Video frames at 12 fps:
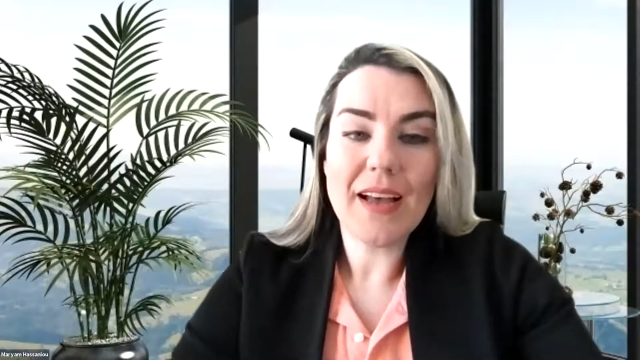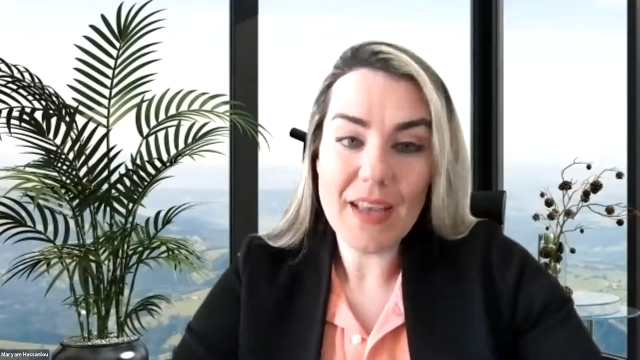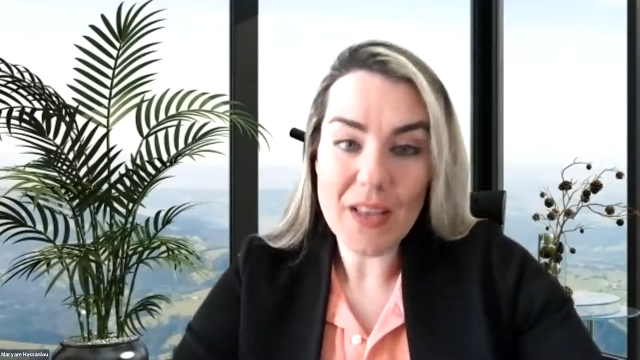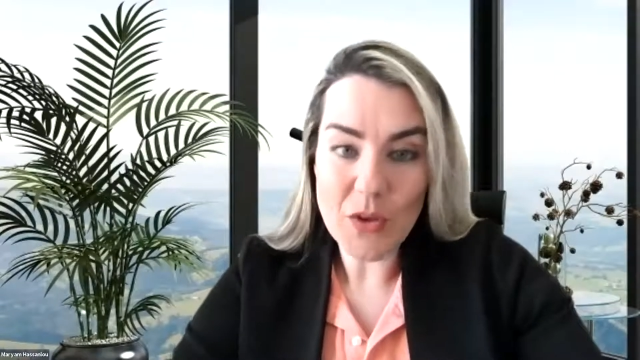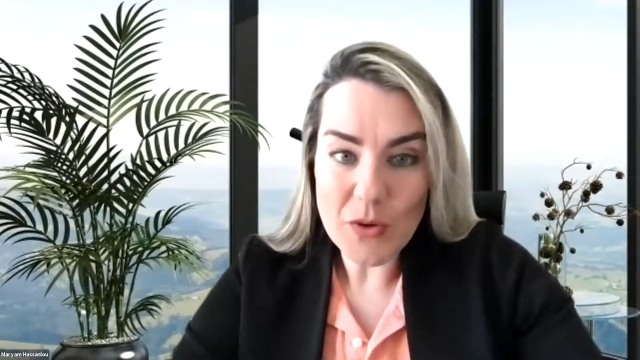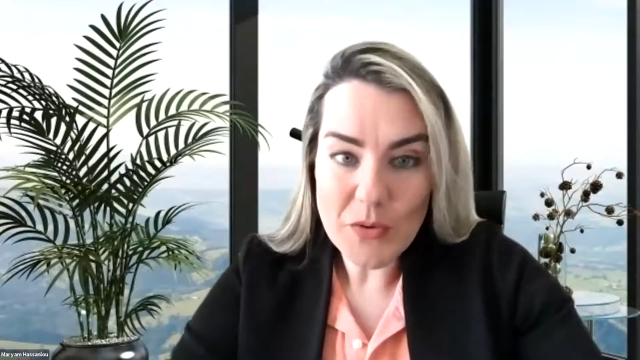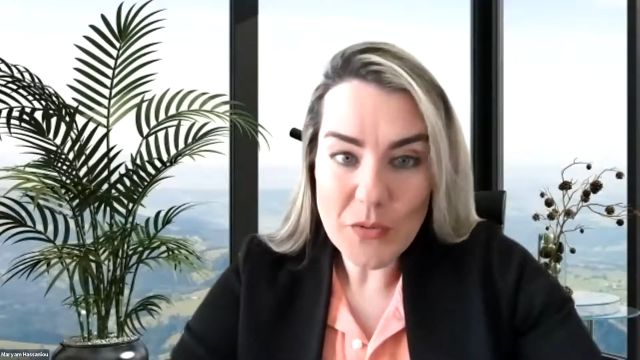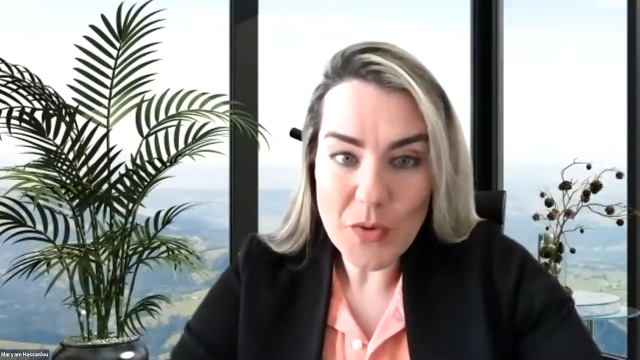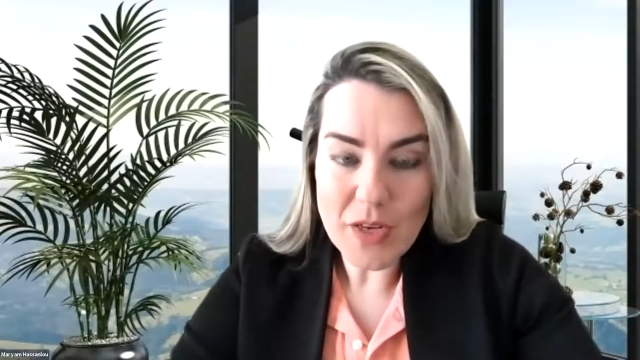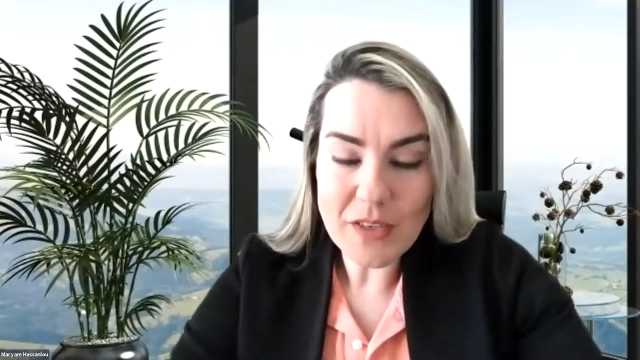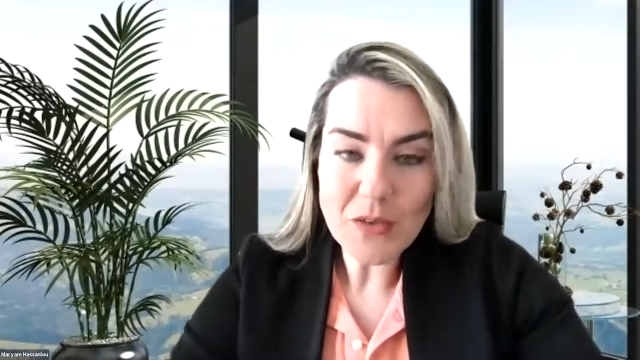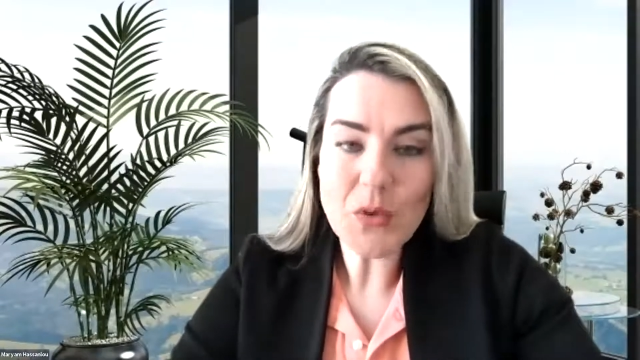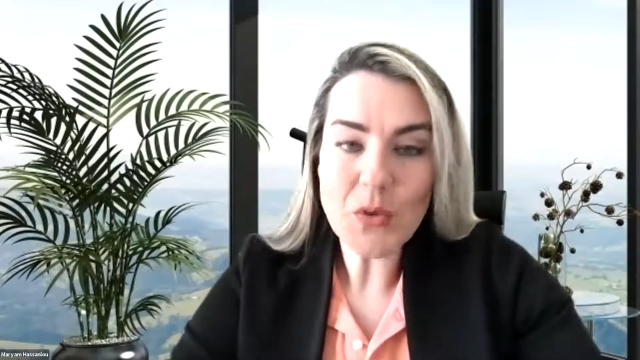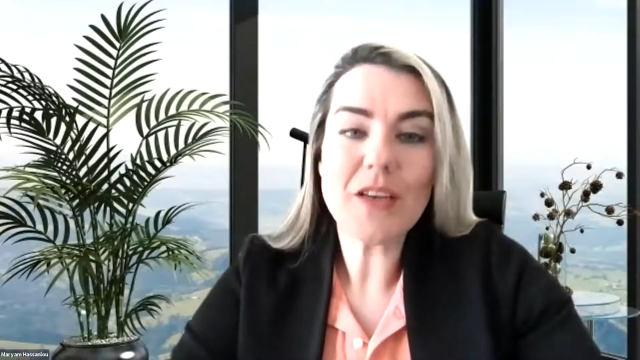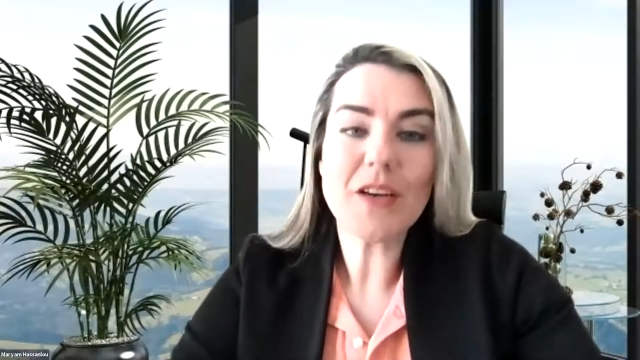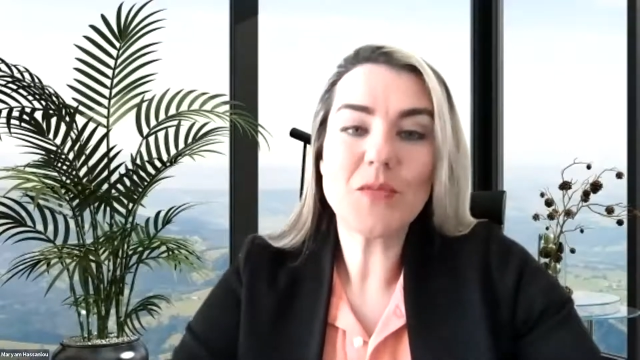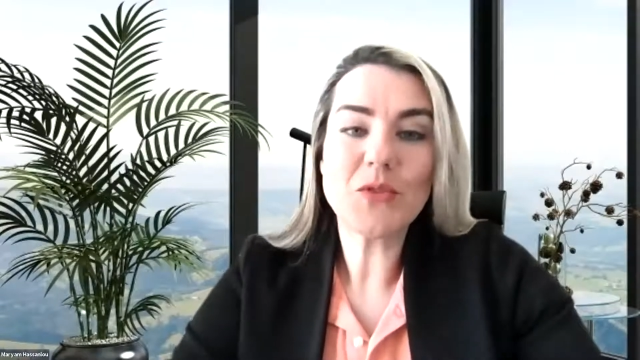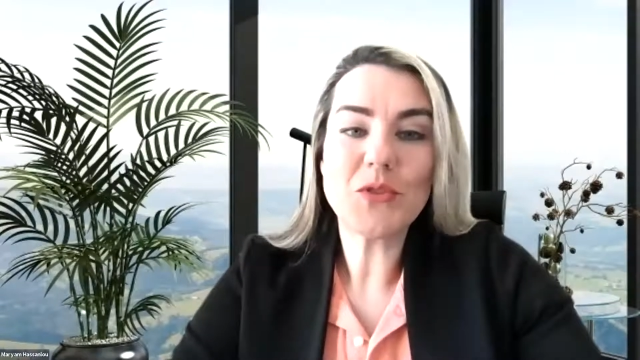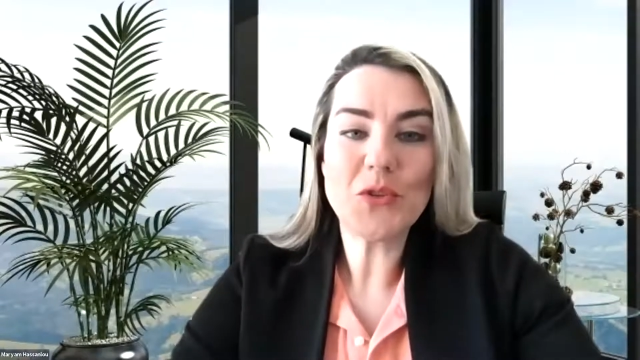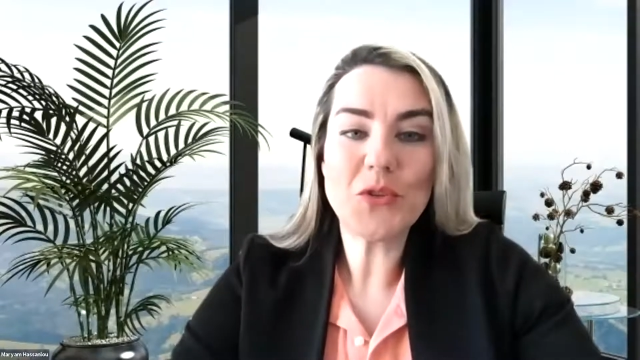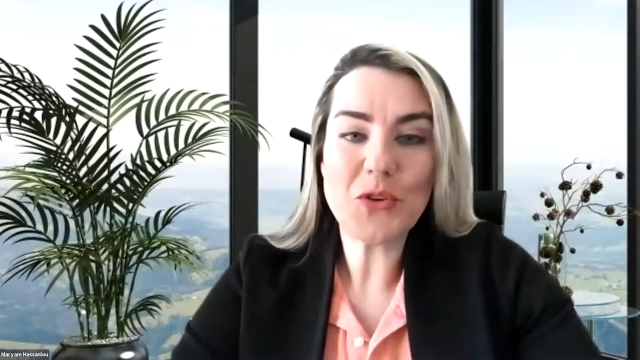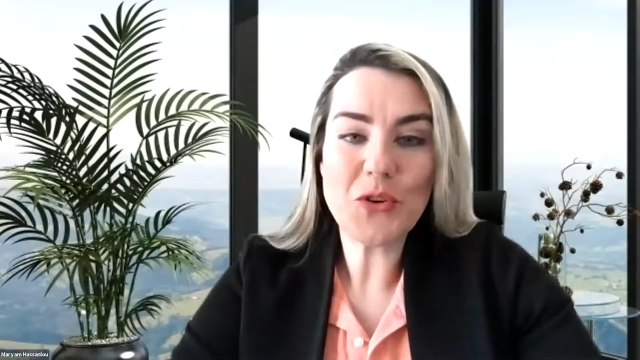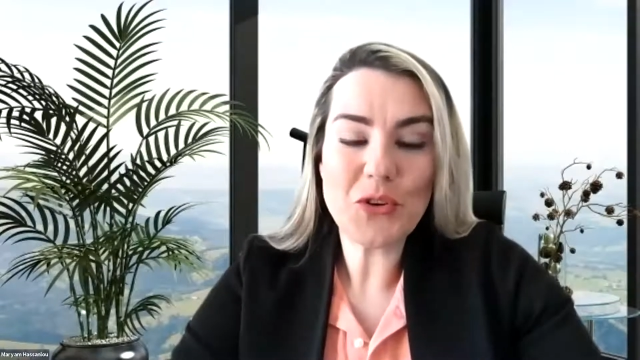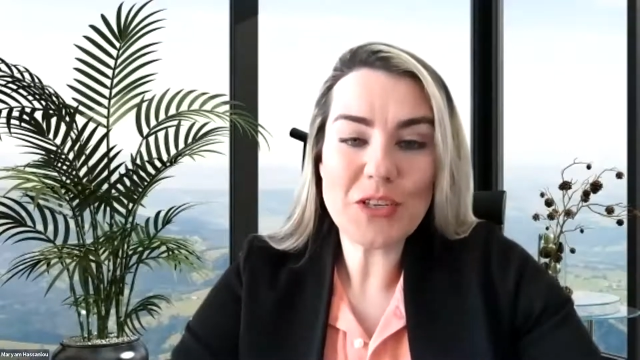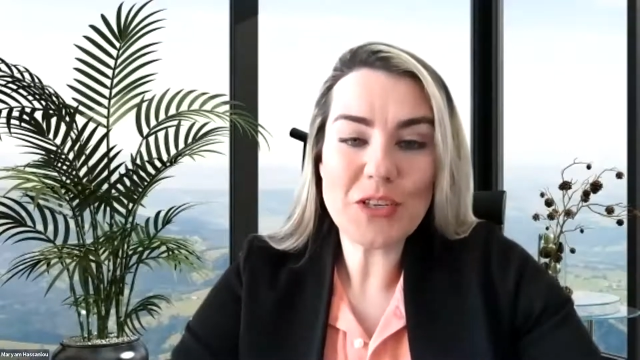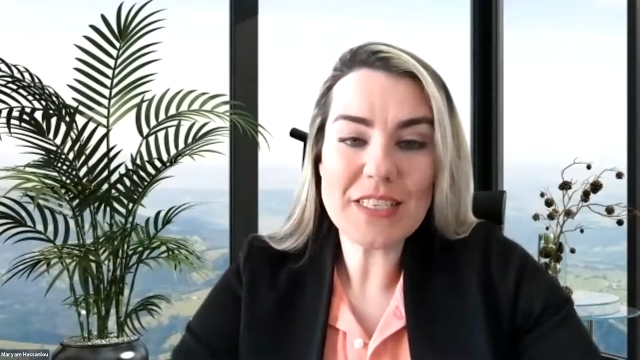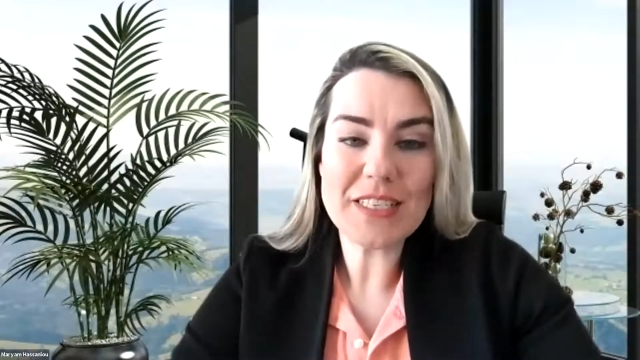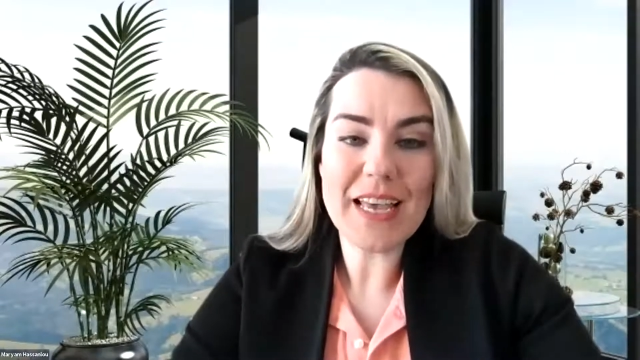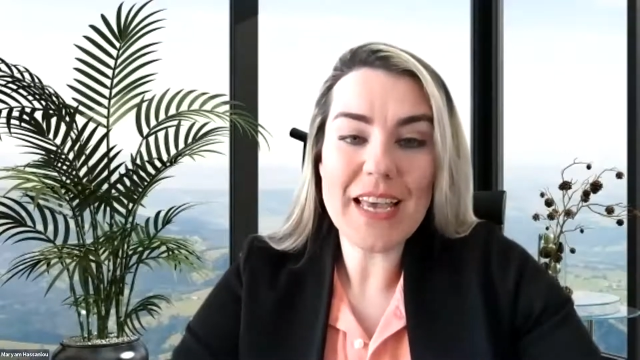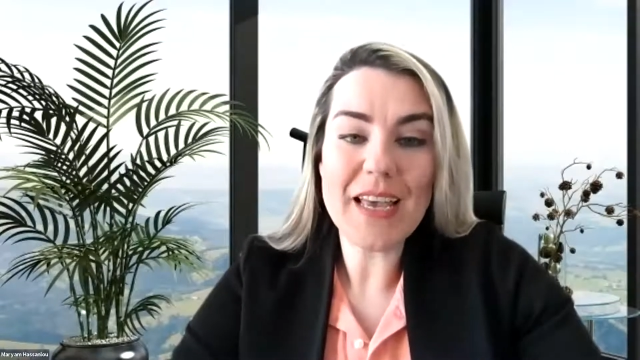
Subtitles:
Hello everyone, welcome to your course